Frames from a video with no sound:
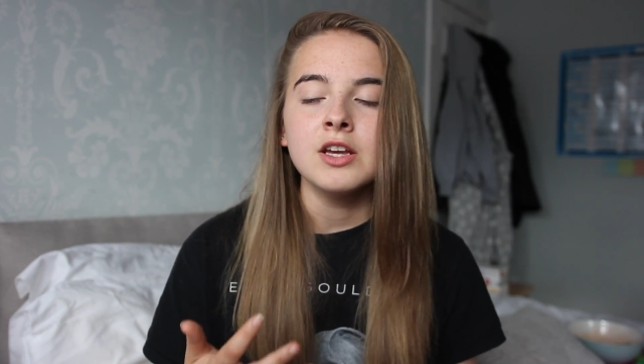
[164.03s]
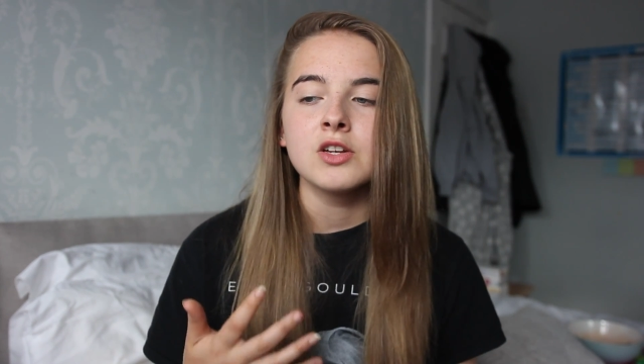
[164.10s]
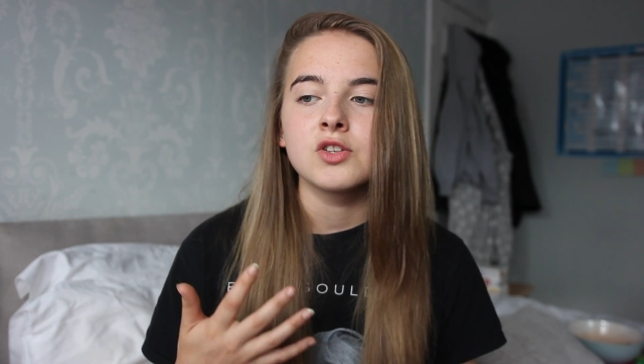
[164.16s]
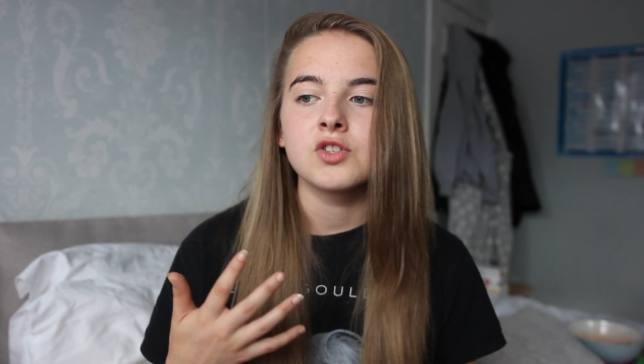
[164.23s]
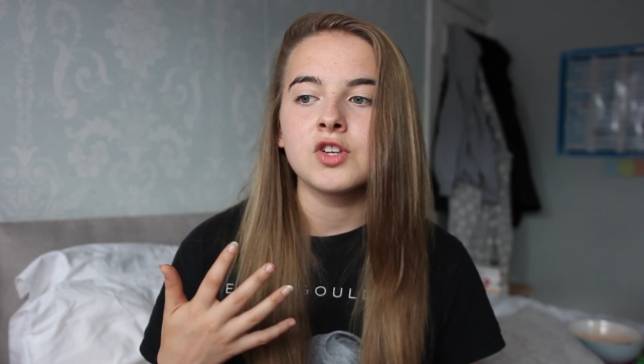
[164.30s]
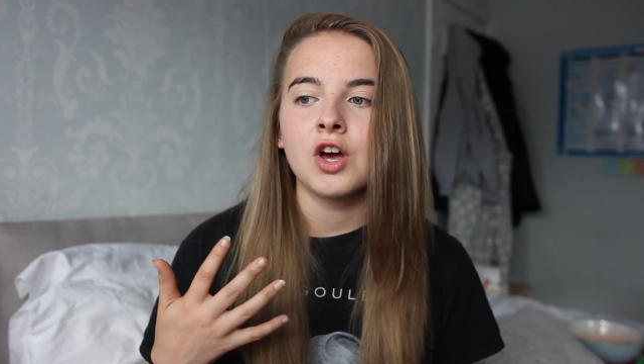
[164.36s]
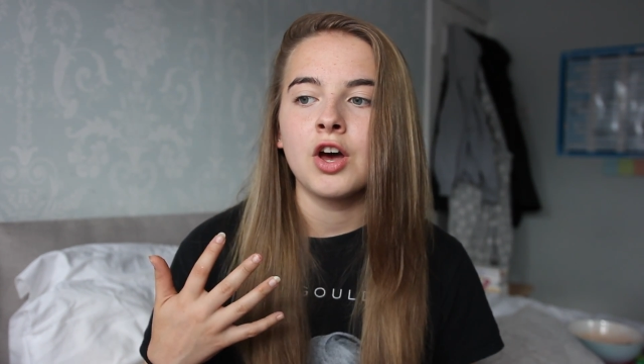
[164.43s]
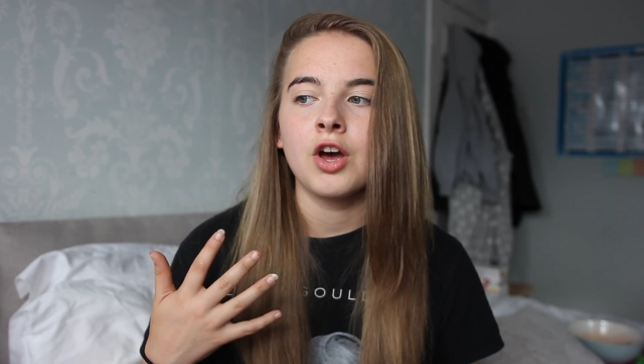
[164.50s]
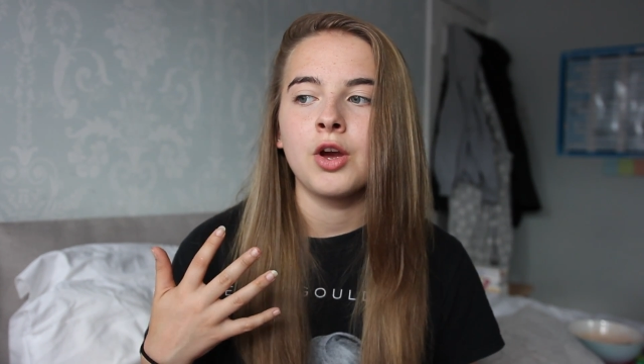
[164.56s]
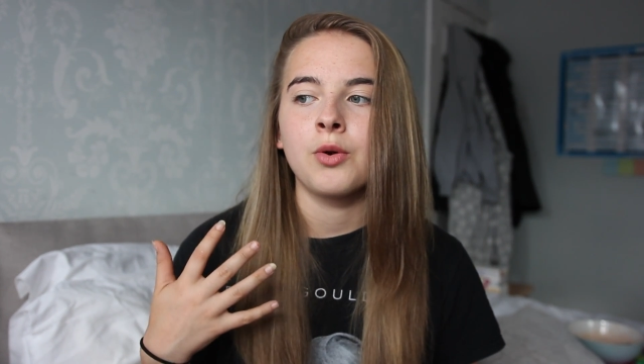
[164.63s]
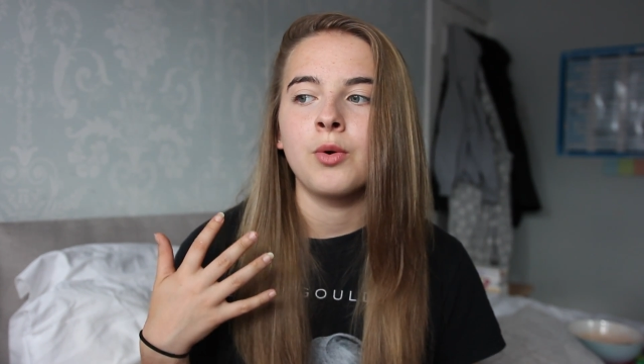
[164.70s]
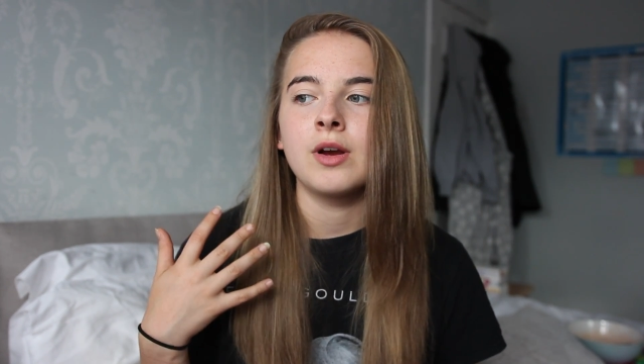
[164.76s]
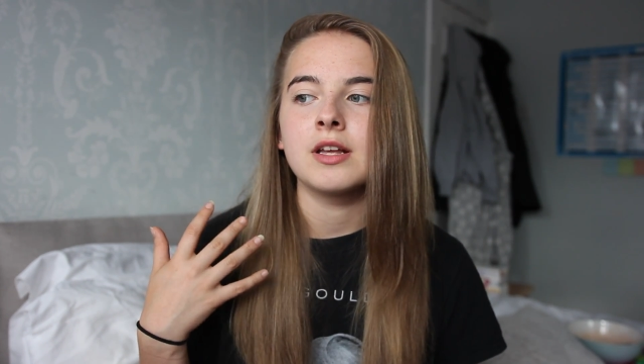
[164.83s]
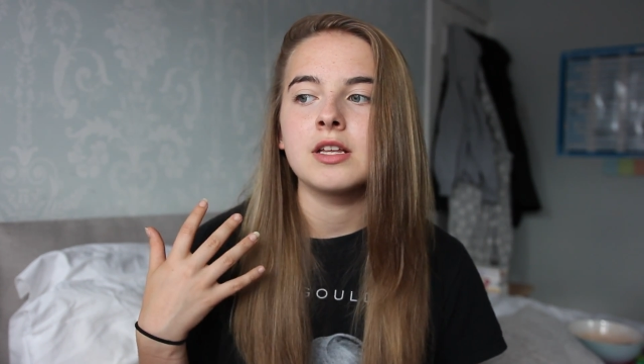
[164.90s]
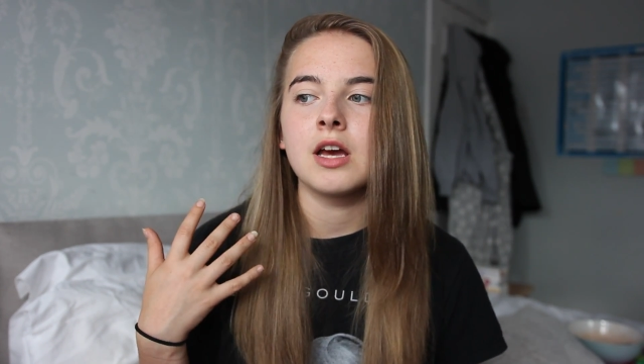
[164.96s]

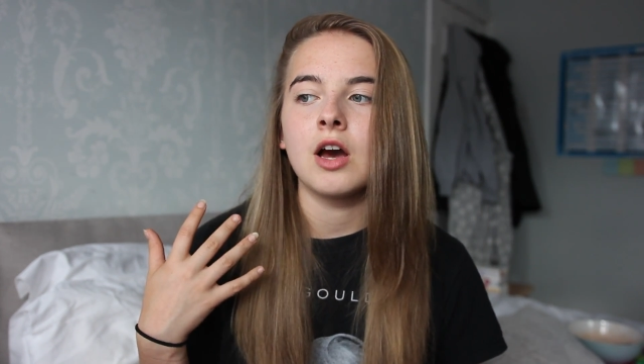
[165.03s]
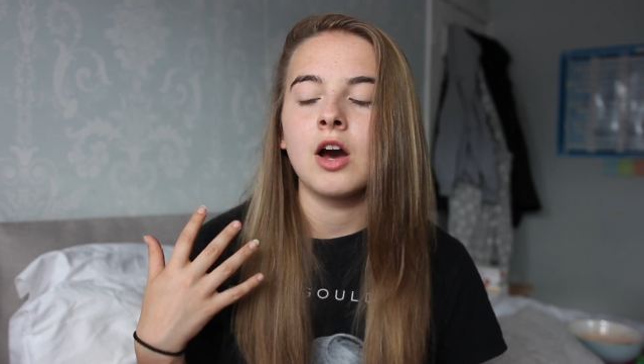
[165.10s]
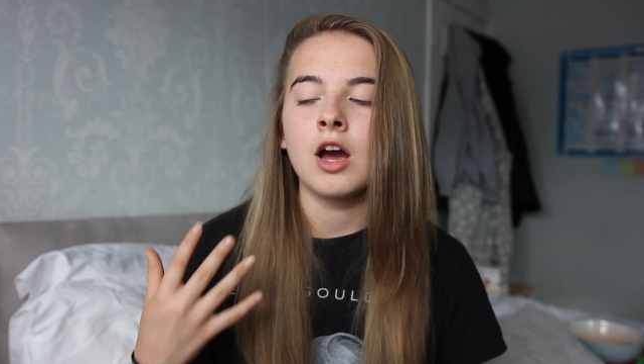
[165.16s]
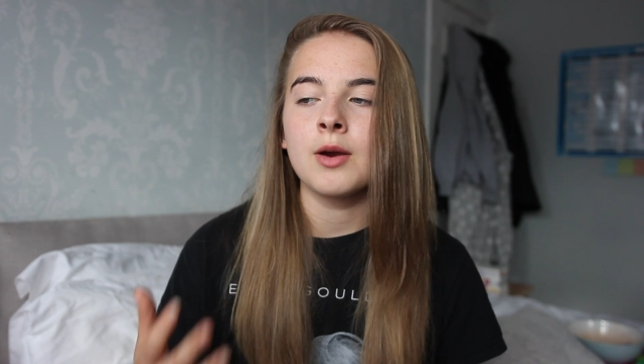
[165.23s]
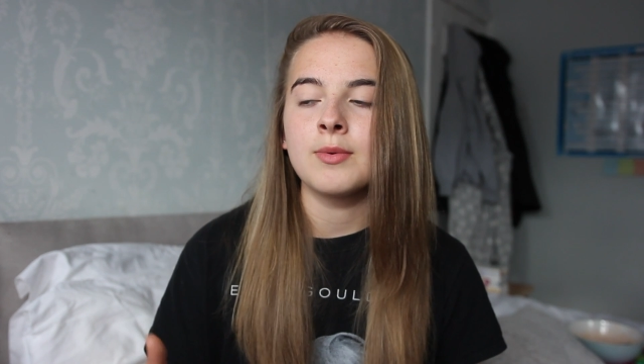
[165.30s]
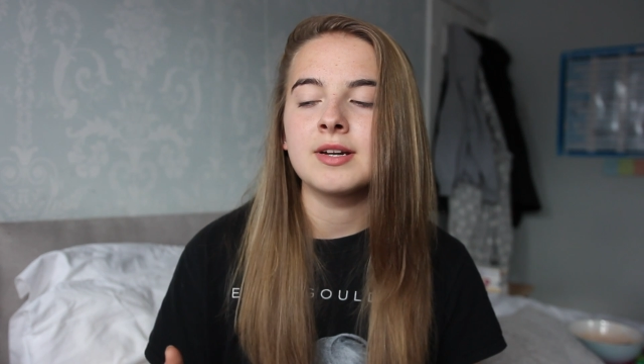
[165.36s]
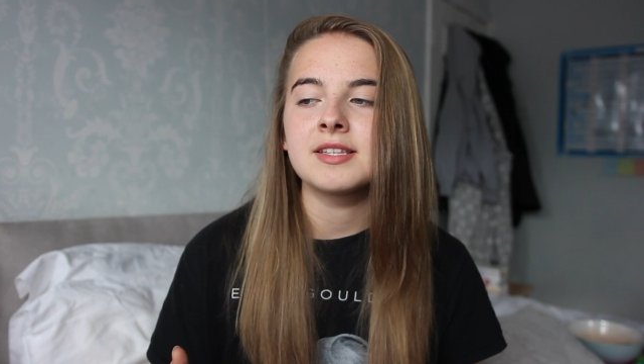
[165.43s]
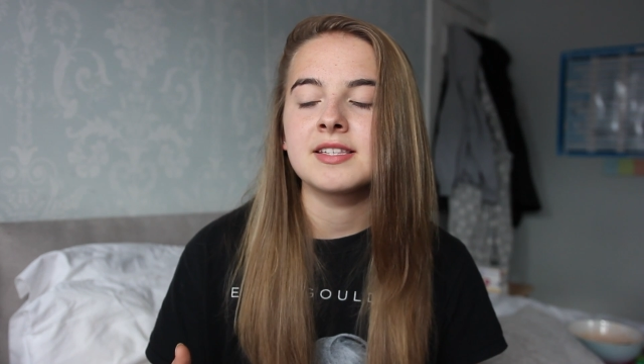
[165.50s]
So I would